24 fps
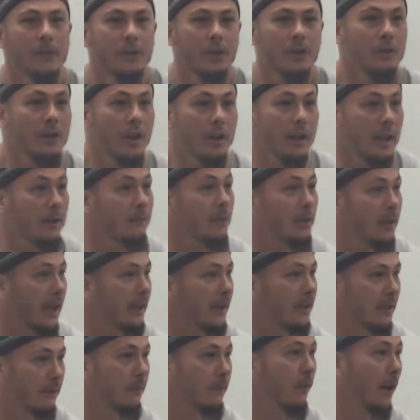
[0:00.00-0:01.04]
So don't ever,
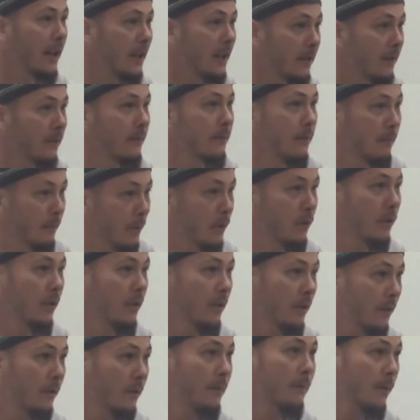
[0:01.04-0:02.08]
as advice
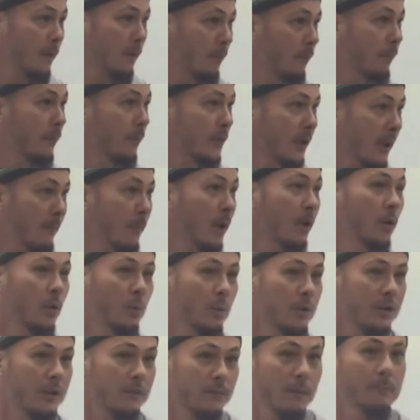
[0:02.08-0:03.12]
from someone
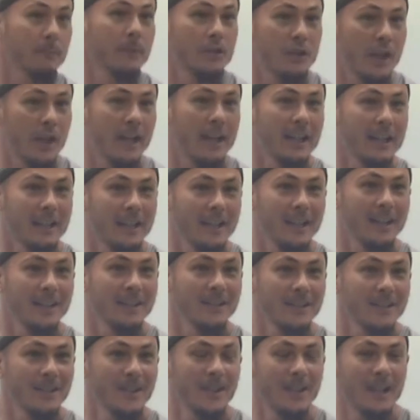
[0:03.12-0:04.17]
who was from the Jahiliyyah
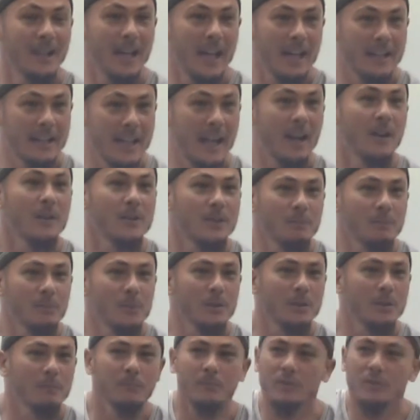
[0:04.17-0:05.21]
and now is a
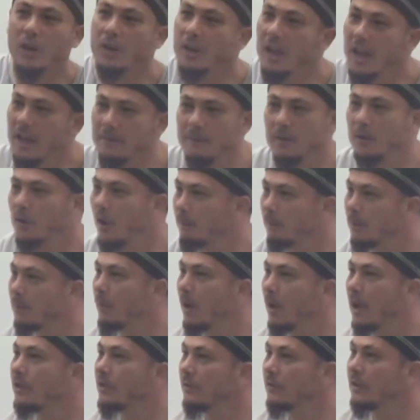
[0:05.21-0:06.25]
Muslim, don't ever
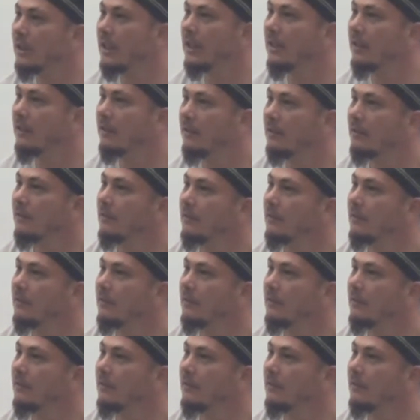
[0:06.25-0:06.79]
compromise your deen.